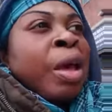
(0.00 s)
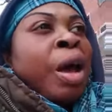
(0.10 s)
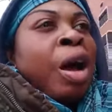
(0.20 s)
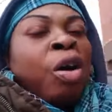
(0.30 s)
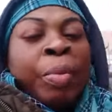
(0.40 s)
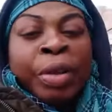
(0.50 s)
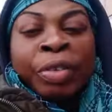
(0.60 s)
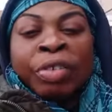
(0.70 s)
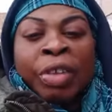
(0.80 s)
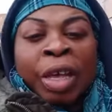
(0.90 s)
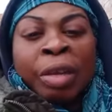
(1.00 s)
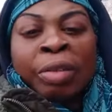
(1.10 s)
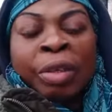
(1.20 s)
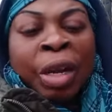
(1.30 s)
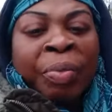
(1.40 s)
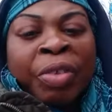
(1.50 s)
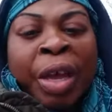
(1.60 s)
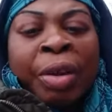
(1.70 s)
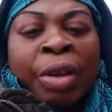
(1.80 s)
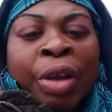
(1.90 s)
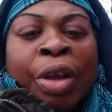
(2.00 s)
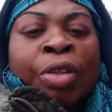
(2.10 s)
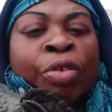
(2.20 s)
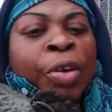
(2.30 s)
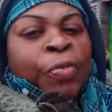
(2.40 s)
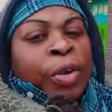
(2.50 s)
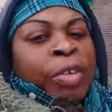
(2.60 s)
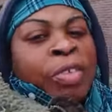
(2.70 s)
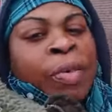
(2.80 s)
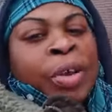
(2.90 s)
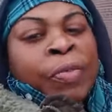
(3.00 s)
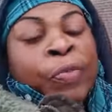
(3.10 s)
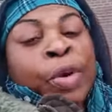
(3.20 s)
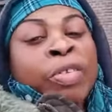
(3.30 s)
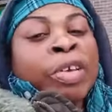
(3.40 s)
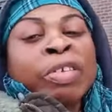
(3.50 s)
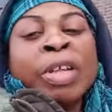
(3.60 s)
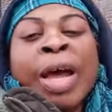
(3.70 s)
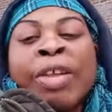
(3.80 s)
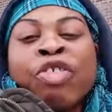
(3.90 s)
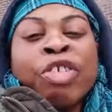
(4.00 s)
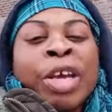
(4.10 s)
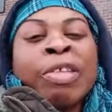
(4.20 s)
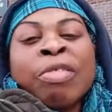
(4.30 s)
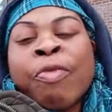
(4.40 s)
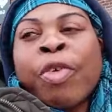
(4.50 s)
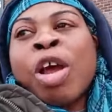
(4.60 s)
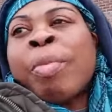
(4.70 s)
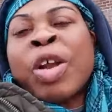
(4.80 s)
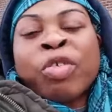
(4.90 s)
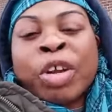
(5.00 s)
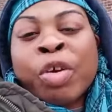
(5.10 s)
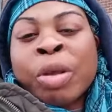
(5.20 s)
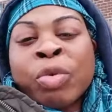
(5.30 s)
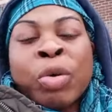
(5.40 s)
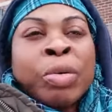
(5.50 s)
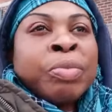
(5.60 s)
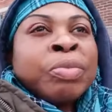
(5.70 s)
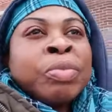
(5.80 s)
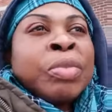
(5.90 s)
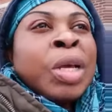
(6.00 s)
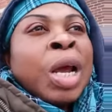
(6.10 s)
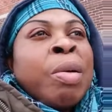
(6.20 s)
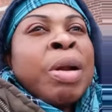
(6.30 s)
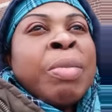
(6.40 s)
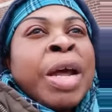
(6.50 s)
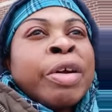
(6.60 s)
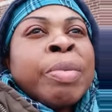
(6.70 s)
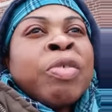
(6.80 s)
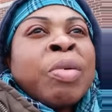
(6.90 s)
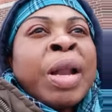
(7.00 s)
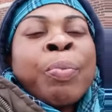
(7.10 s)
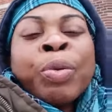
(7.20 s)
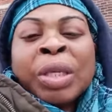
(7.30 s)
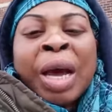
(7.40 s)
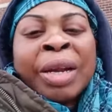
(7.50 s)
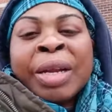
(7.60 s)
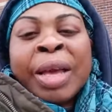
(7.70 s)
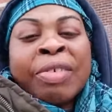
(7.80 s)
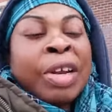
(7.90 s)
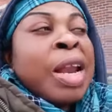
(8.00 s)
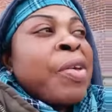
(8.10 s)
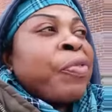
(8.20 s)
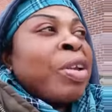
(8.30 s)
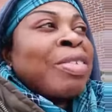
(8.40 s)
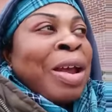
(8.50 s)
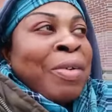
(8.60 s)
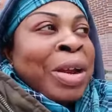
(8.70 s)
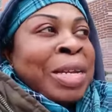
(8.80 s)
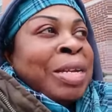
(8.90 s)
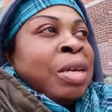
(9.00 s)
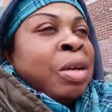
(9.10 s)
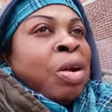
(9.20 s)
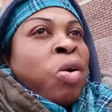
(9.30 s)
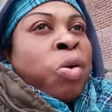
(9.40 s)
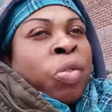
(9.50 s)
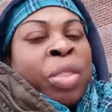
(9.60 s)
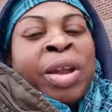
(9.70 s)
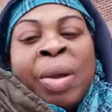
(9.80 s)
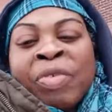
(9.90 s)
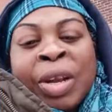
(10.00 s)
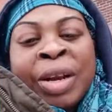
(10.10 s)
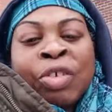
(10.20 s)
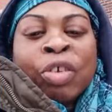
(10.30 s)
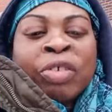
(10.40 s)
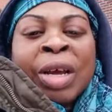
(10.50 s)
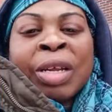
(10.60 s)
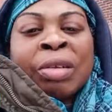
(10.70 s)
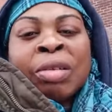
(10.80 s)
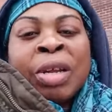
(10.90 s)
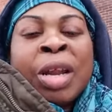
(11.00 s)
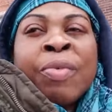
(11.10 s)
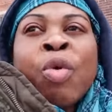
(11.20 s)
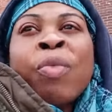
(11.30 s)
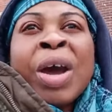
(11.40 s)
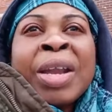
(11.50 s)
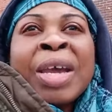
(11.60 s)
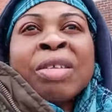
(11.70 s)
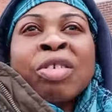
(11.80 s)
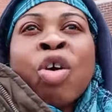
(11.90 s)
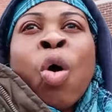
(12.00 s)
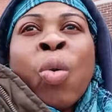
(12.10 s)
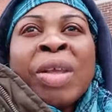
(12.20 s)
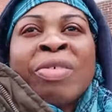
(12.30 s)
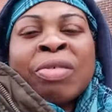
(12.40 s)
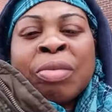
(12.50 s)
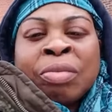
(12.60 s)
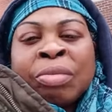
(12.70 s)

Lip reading: I come here to sell, you know what I'm saying? 347-469-3874. Everybody knows the cream good. Everybody buy the cream and say, but them put on it, they can see the difference already. You know what I'm saying? And then just get it. And even overnight, in the hours.